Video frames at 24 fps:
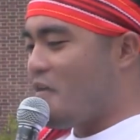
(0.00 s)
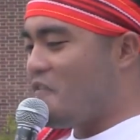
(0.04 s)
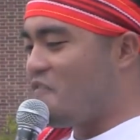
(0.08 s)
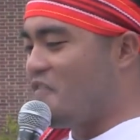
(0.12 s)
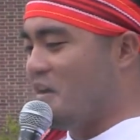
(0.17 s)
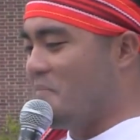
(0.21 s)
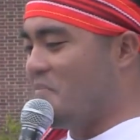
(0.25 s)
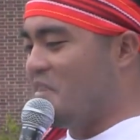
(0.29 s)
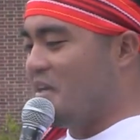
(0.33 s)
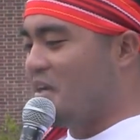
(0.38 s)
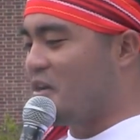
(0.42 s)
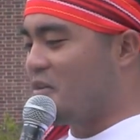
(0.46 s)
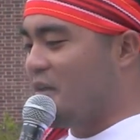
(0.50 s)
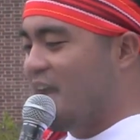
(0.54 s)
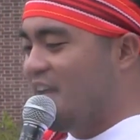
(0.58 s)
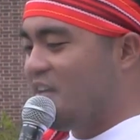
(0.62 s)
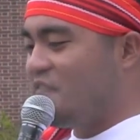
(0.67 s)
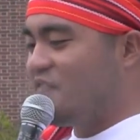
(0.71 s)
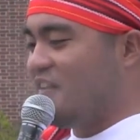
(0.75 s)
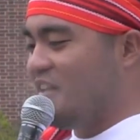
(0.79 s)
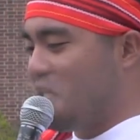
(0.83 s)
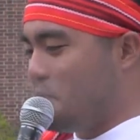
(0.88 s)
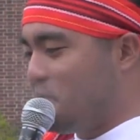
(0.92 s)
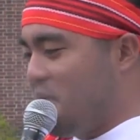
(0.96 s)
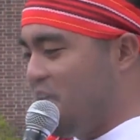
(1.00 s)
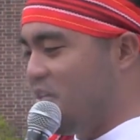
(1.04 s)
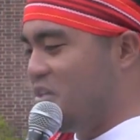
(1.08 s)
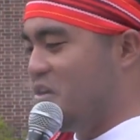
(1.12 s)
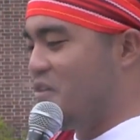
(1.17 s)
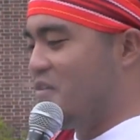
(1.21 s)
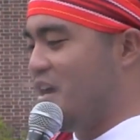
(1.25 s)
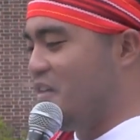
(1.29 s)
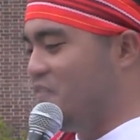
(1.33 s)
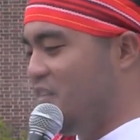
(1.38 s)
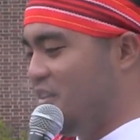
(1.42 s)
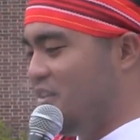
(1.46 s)
From the great
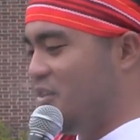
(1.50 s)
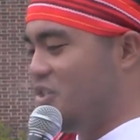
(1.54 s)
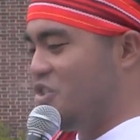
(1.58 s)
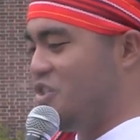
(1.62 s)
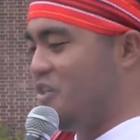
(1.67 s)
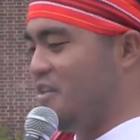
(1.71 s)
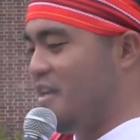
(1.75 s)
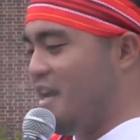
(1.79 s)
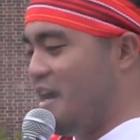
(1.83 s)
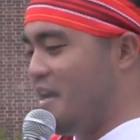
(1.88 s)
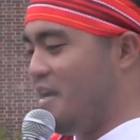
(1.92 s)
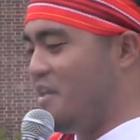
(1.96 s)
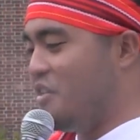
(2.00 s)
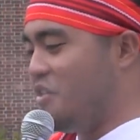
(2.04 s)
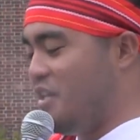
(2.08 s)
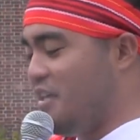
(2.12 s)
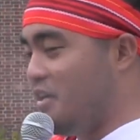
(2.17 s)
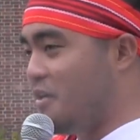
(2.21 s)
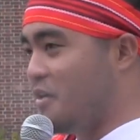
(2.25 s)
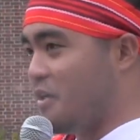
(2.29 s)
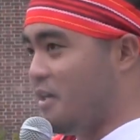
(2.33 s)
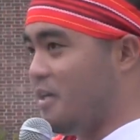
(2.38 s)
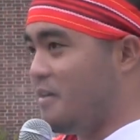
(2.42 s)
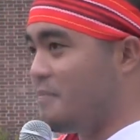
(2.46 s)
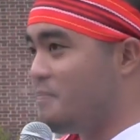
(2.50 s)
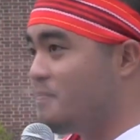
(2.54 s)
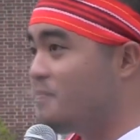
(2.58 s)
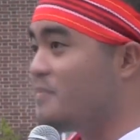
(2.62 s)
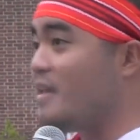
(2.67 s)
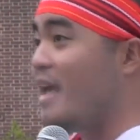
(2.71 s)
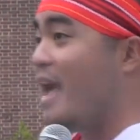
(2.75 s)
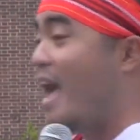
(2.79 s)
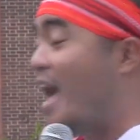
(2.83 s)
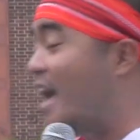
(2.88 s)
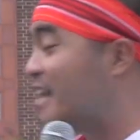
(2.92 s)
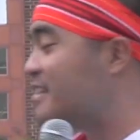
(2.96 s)
Filipino revolutionary thinker
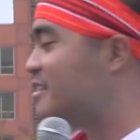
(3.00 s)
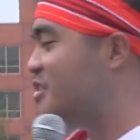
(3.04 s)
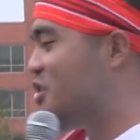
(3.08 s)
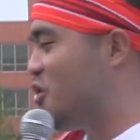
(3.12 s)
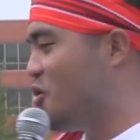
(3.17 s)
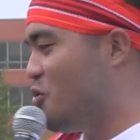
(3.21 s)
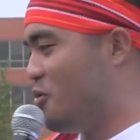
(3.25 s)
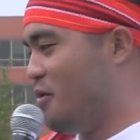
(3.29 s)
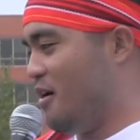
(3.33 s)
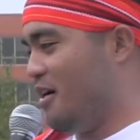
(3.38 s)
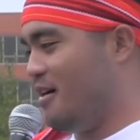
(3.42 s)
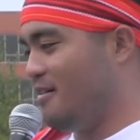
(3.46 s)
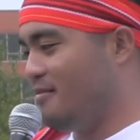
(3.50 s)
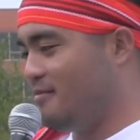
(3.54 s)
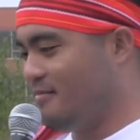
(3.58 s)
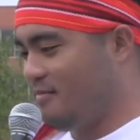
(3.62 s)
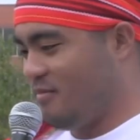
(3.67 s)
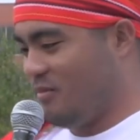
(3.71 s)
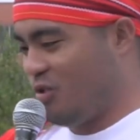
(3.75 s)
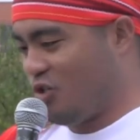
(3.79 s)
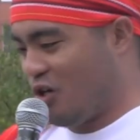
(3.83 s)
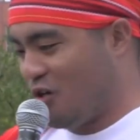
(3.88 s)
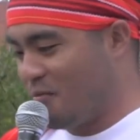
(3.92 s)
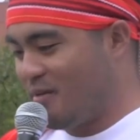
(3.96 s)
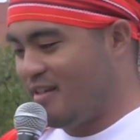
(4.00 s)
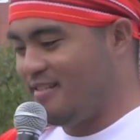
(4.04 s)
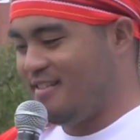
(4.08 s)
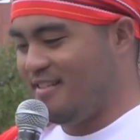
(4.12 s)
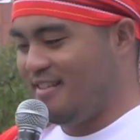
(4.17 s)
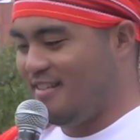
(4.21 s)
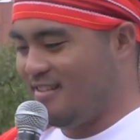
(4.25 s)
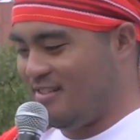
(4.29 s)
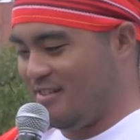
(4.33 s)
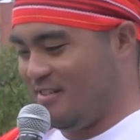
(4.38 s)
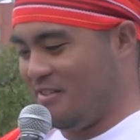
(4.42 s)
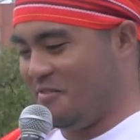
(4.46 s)
and doer, Joe
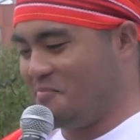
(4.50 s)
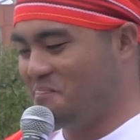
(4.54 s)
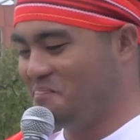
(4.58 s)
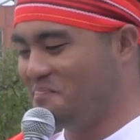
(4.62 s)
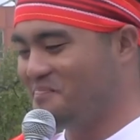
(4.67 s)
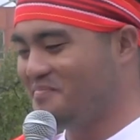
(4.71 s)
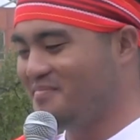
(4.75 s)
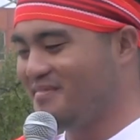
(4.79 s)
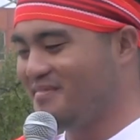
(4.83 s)
Masison,